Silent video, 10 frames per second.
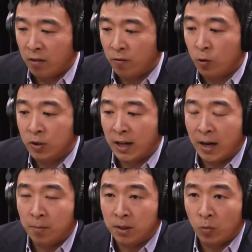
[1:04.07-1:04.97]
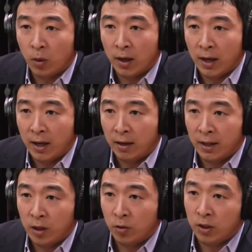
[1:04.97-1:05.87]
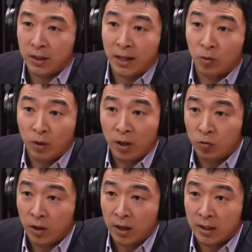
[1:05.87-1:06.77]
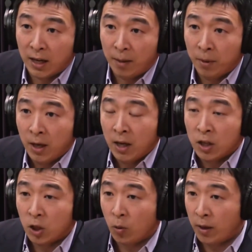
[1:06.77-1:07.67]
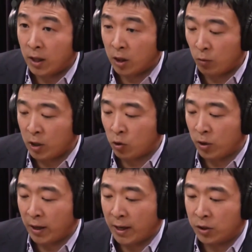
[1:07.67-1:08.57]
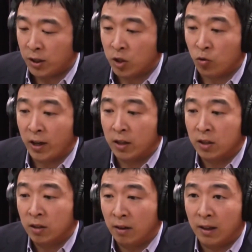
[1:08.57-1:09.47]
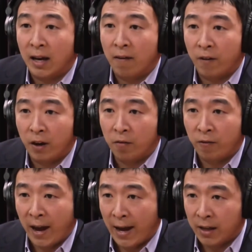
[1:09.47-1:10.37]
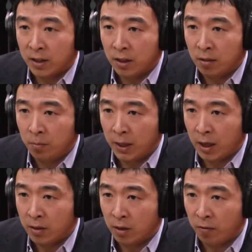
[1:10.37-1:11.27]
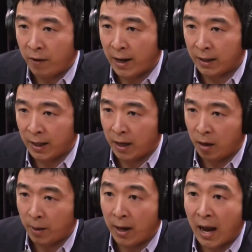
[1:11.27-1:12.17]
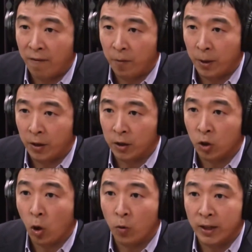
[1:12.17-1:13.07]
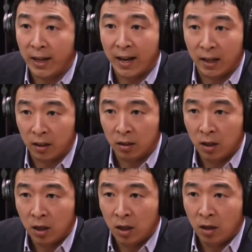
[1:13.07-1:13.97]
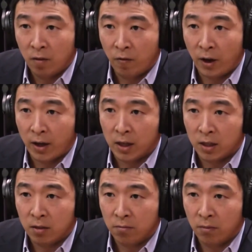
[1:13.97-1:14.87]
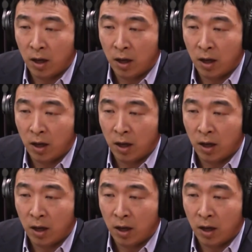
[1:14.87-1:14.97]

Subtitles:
in food stamps and whatnot, then you can just get $300 on top. So the $3 trillion actually shrinks a lot very fast because of the fact that about half of Americans are already getting various